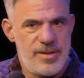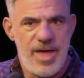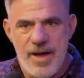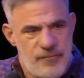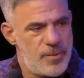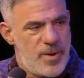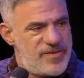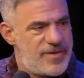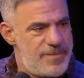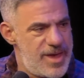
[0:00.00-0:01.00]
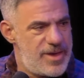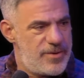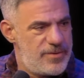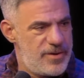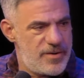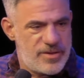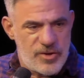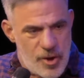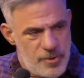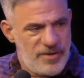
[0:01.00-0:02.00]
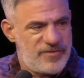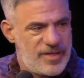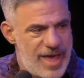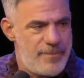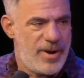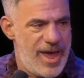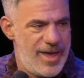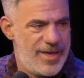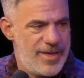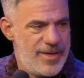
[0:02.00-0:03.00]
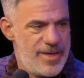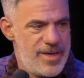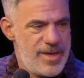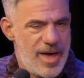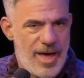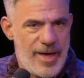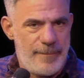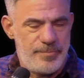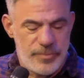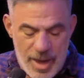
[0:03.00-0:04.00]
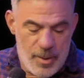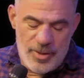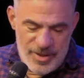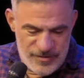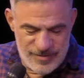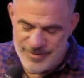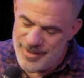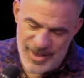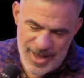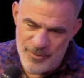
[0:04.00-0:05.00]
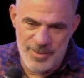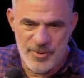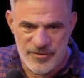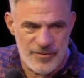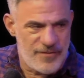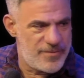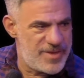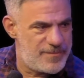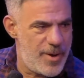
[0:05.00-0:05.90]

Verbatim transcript: everyone wants to meet you. You're a total celebrity. Yeah. Um, I, oh, I'll just, oh, I got one more story from this boat.